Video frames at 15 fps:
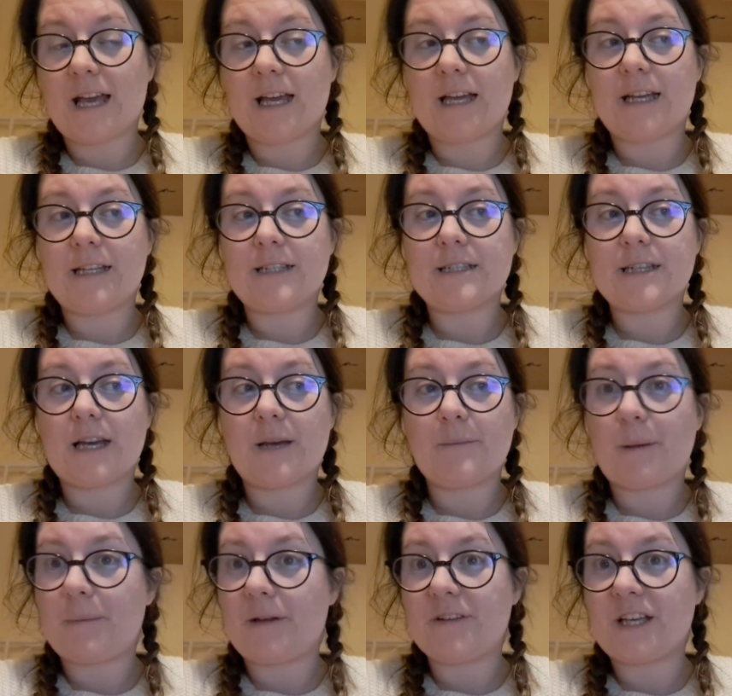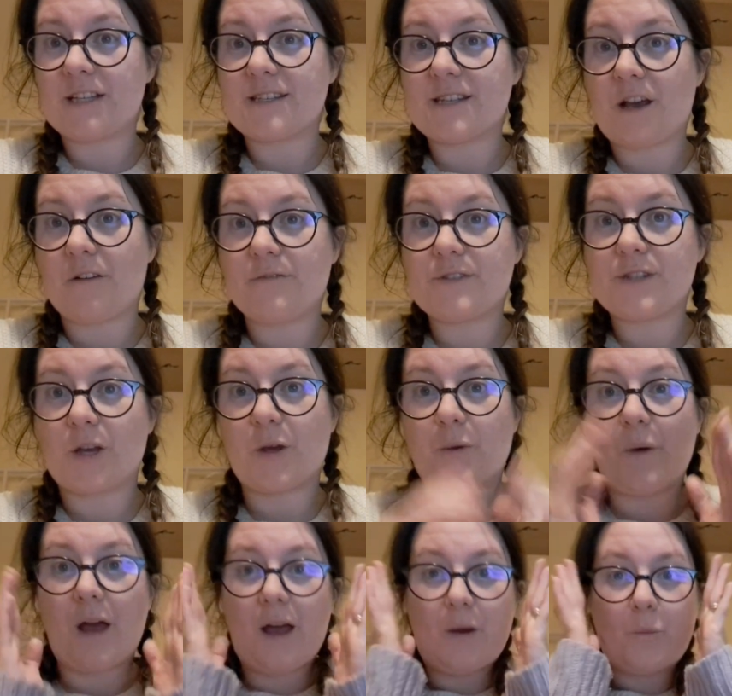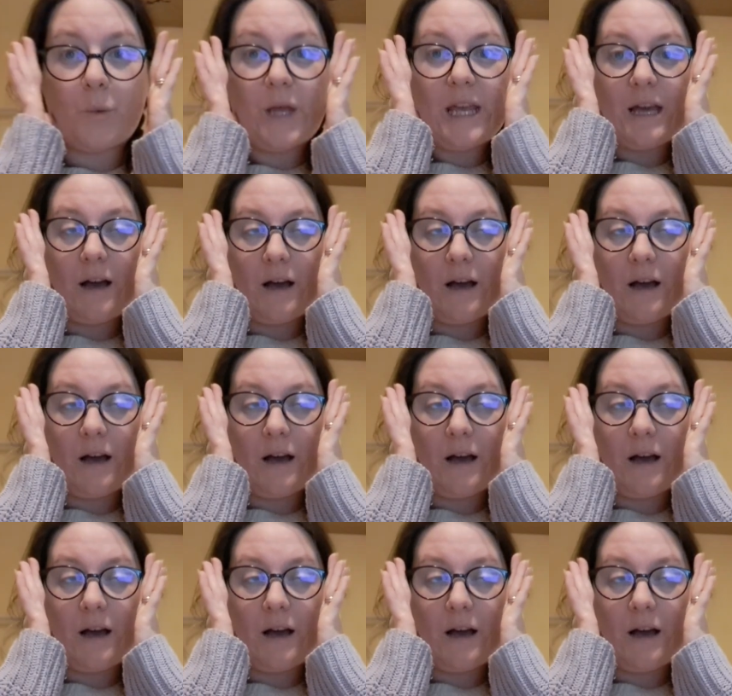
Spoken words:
and I'm loving her stuff. So we